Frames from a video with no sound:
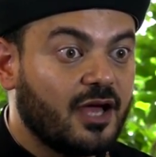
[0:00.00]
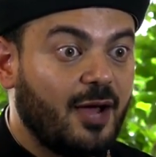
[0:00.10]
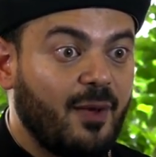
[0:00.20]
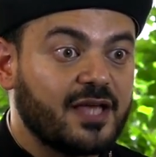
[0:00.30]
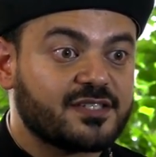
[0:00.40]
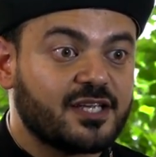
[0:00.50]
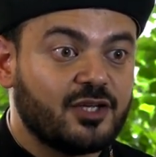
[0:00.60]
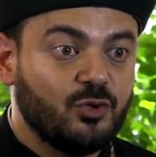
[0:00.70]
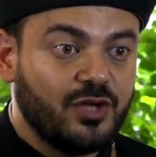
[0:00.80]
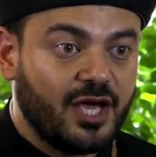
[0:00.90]
I'm asking
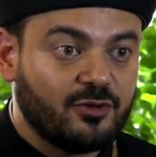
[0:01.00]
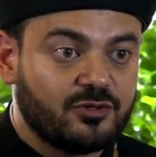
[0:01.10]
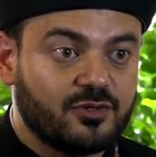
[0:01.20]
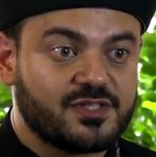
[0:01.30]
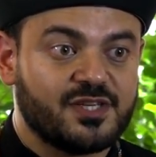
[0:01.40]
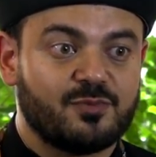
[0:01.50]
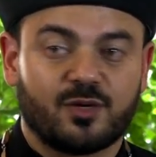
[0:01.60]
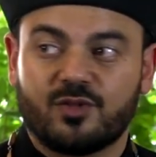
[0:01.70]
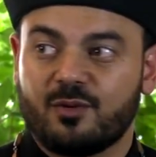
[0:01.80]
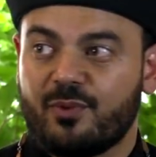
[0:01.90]
you now to do the same
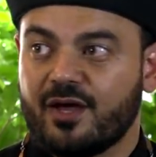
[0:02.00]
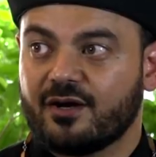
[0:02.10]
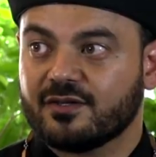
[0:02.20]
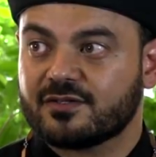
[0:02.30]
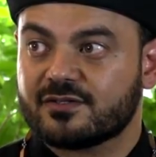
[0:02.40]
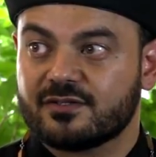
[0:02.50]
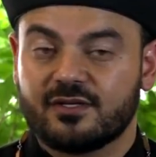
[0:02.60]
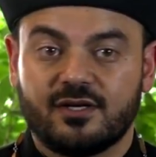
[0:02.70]
thing with your parents.